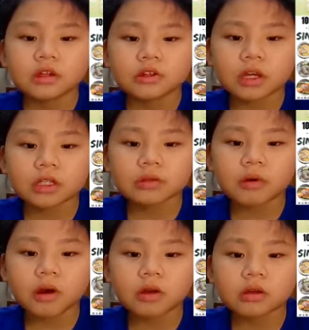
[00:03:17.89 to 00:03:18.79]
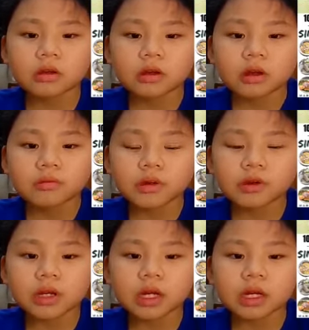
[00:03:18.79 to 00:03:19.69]
transport,
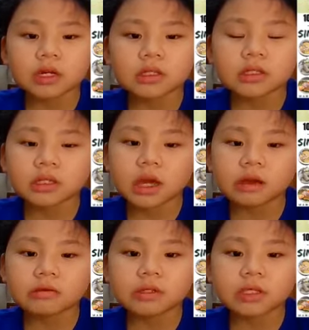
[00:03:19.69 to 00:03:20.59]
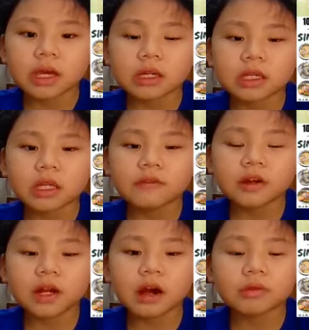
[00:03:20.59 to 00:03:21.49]
buildings, games, and
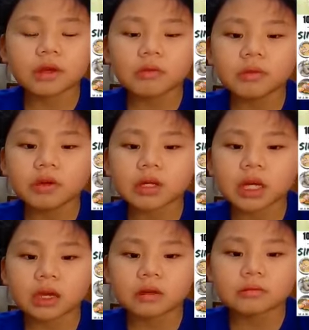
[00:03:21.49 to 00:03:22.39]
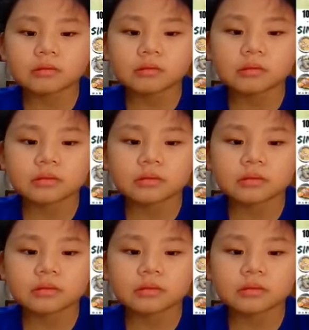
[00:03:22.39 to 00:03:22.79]
even how we communicate.